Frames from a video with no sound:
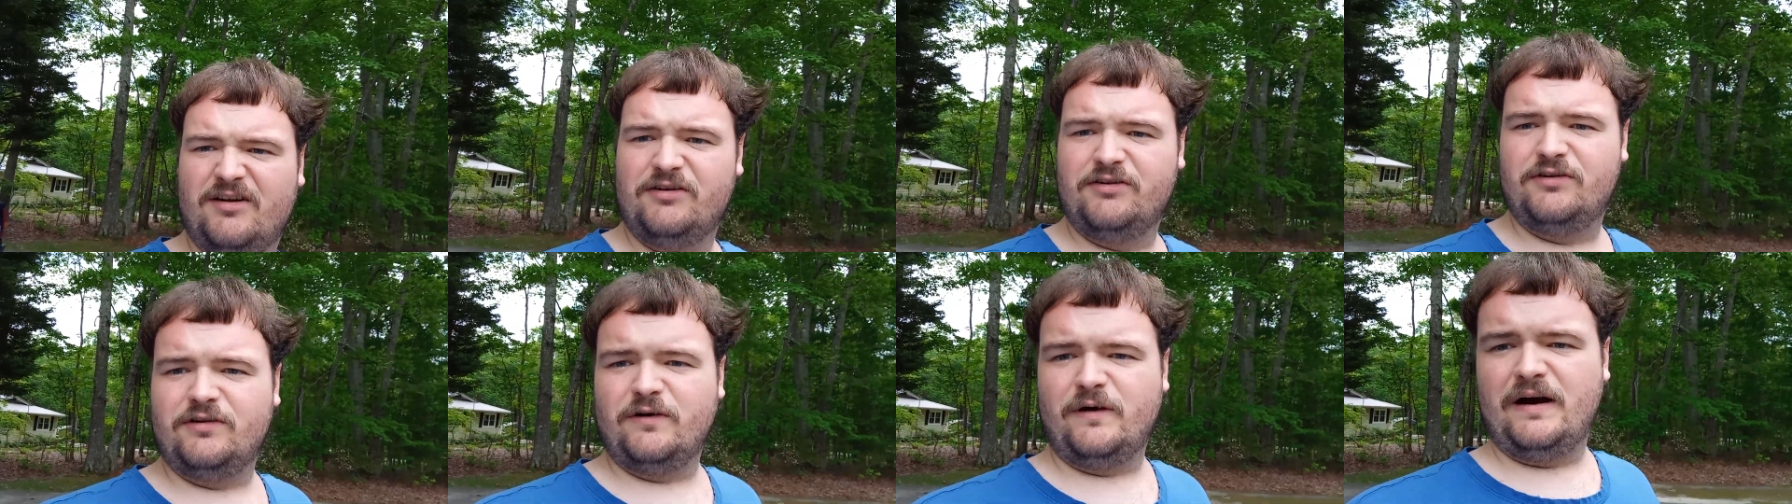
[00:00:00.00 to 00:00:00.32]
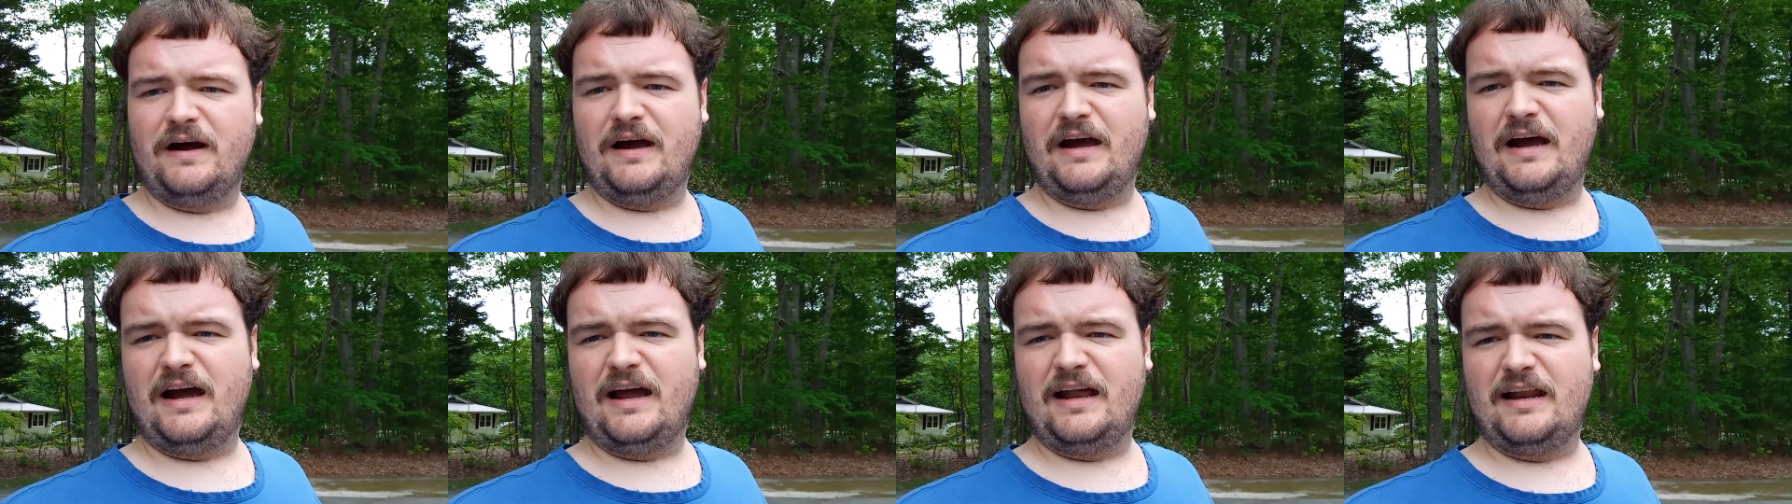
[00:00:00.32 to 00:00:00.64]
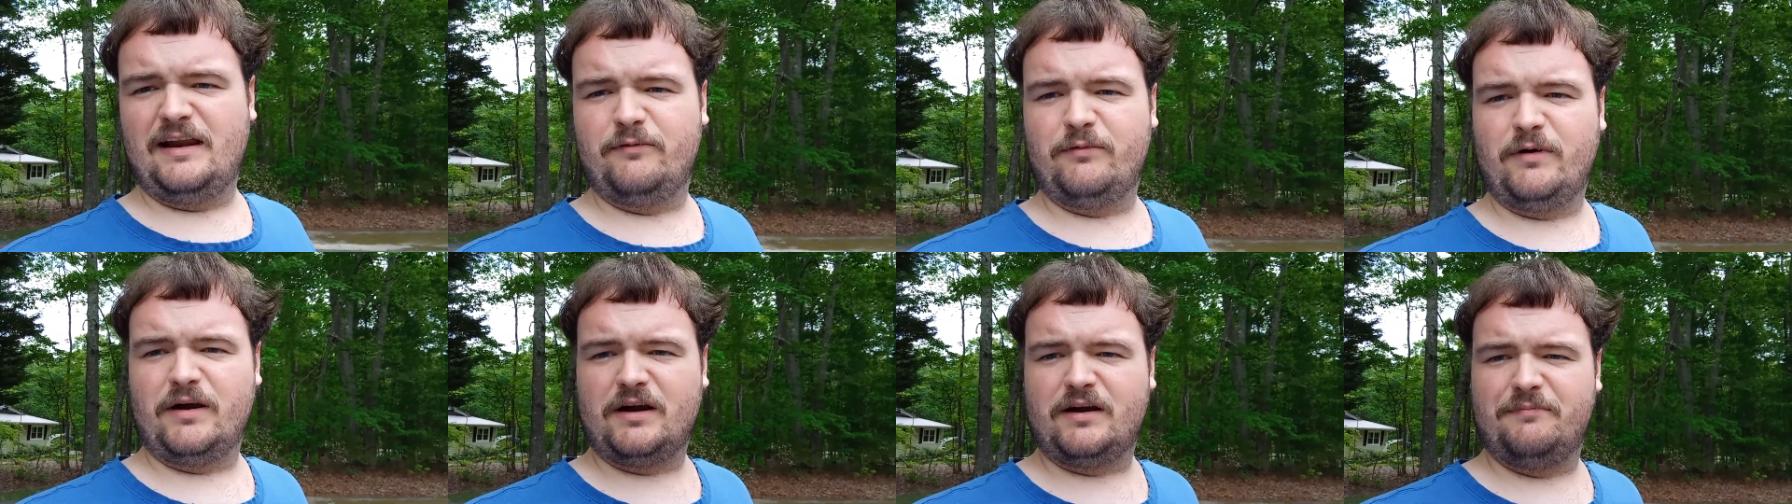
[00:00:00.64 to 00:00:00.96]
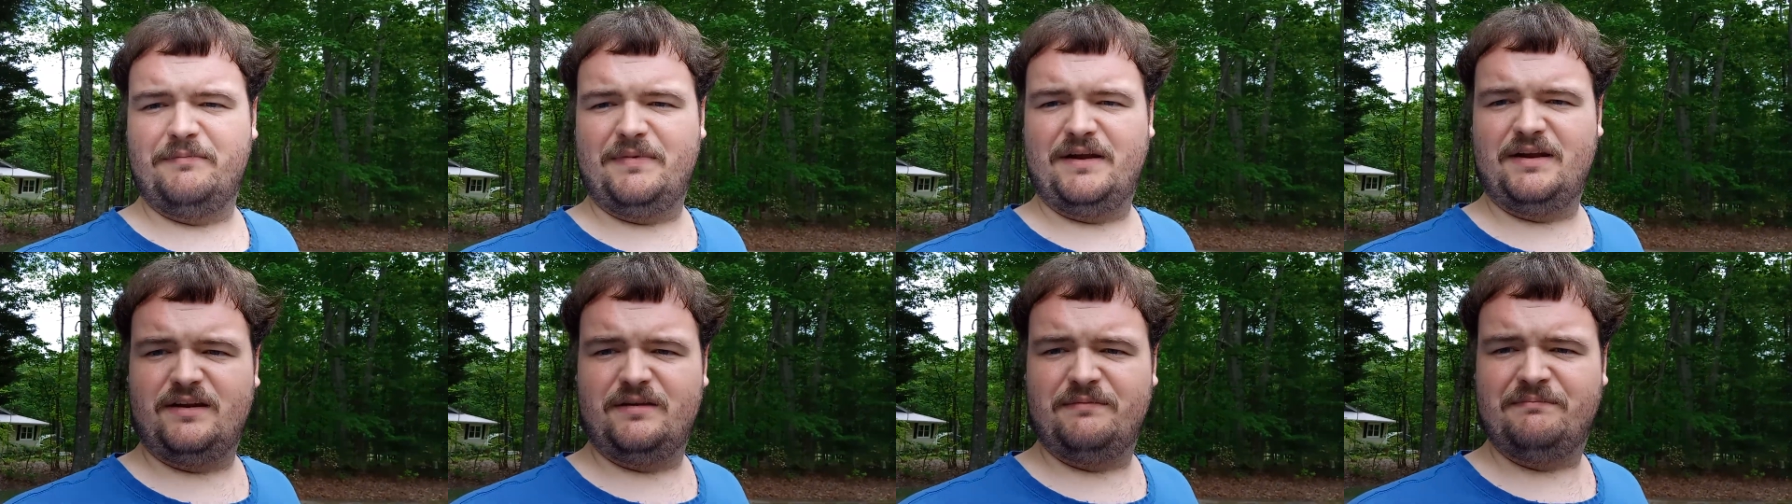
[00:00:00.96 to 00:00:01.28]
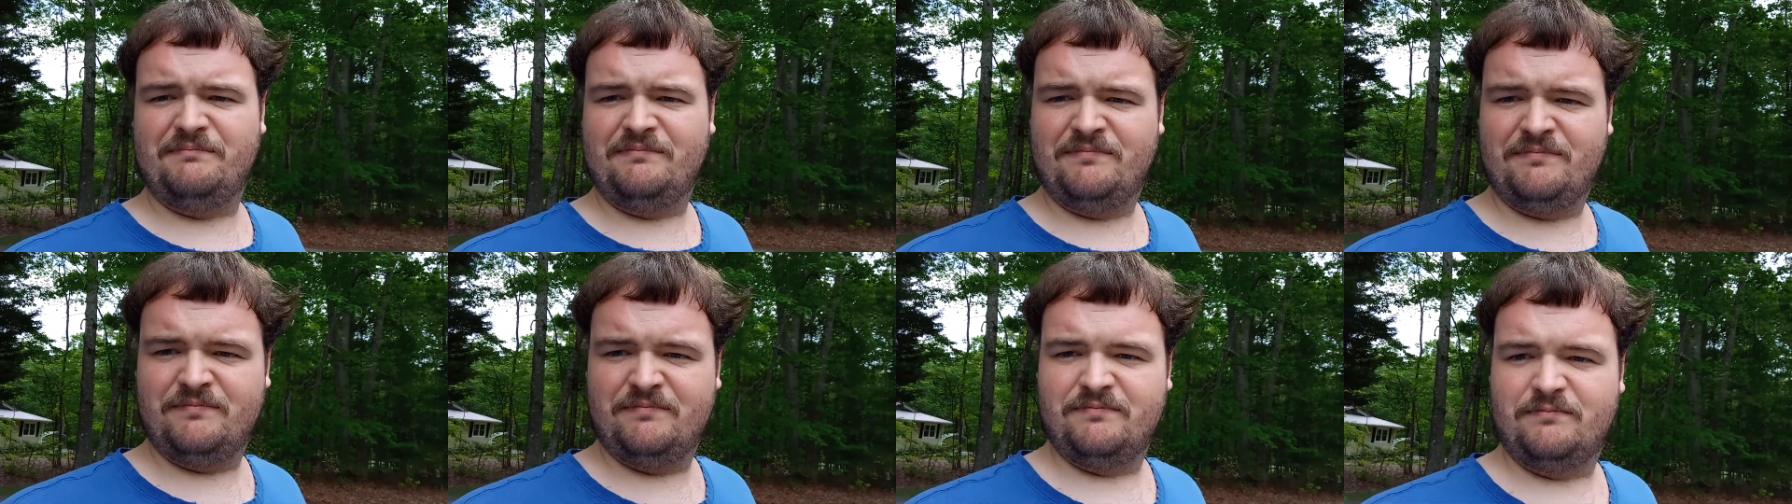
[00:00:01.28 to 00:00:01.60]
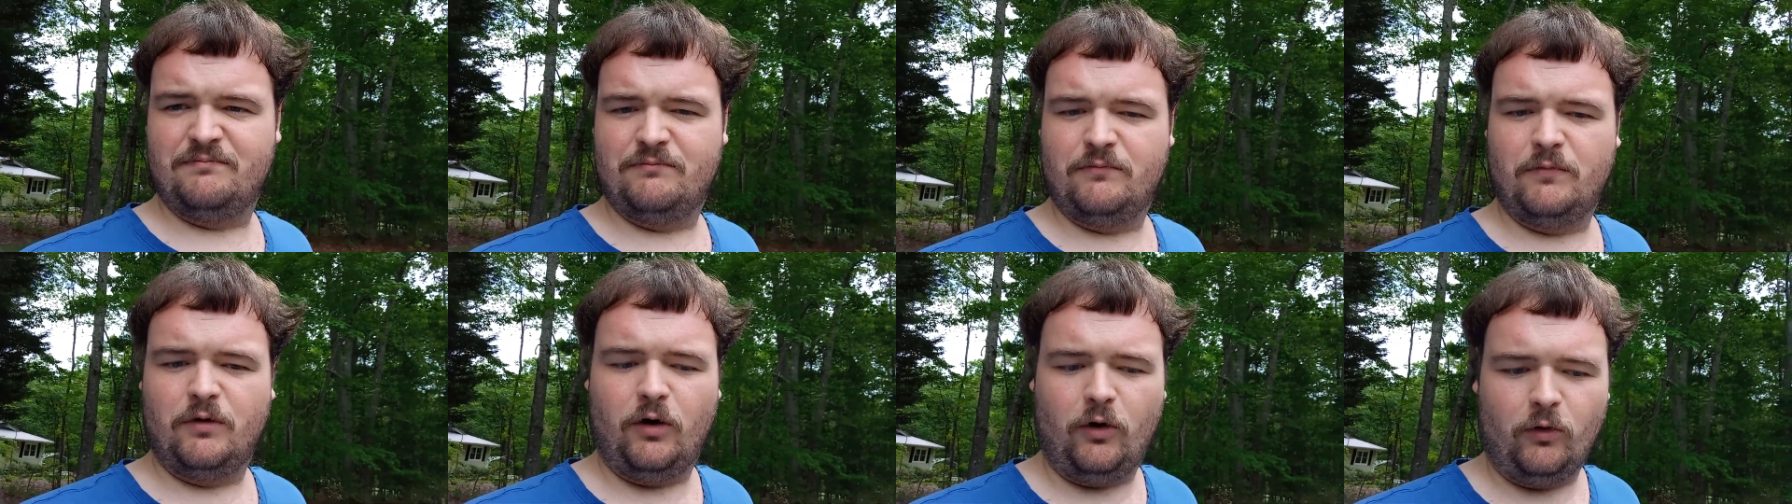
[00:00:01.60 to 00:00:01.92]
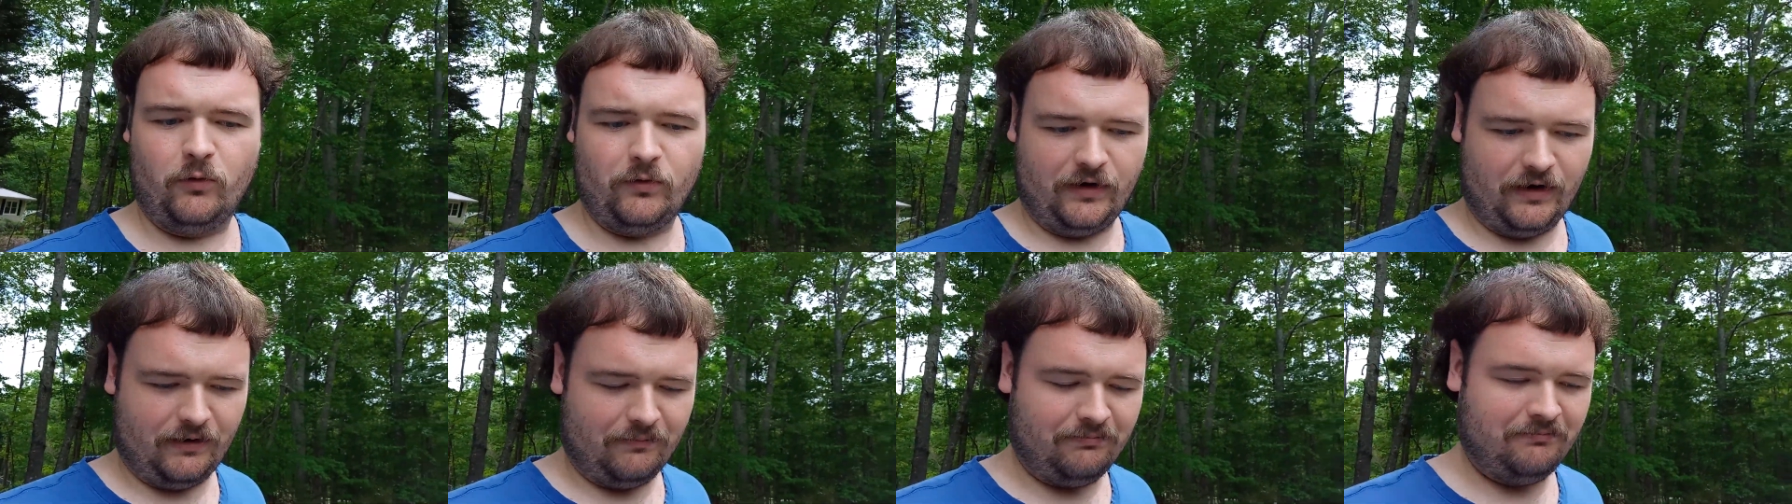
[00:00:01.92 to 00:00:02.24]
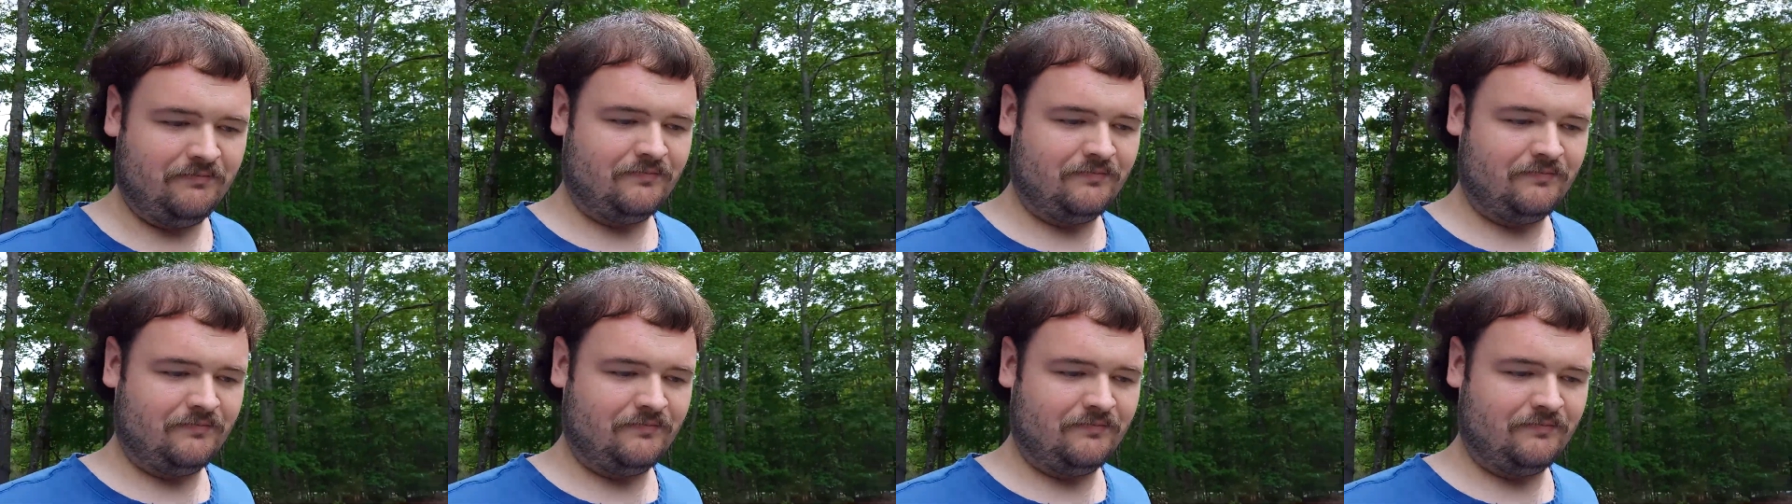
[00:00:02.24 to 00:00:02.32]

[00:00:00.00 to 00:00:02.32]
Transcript: do I highly recommend them? Oh yeah.